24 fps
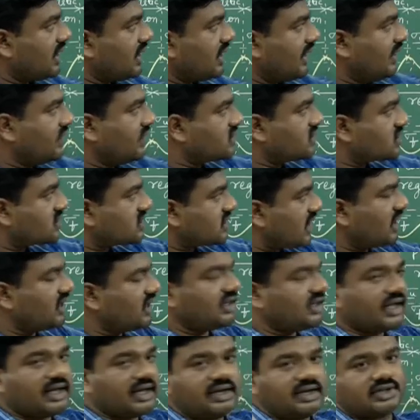
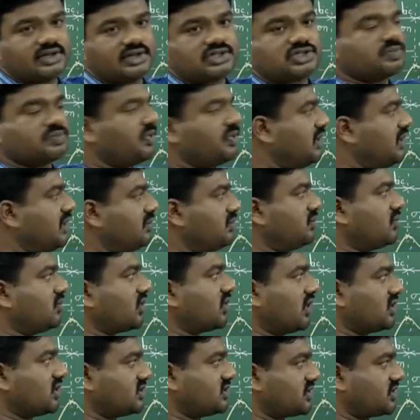instantaneous minimum
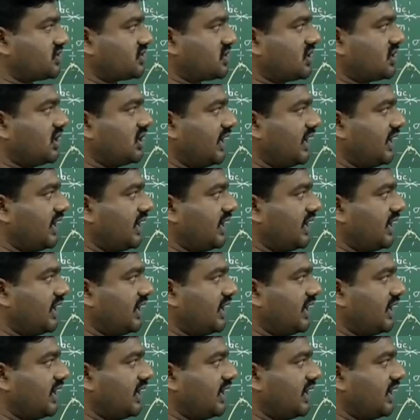cross-sectional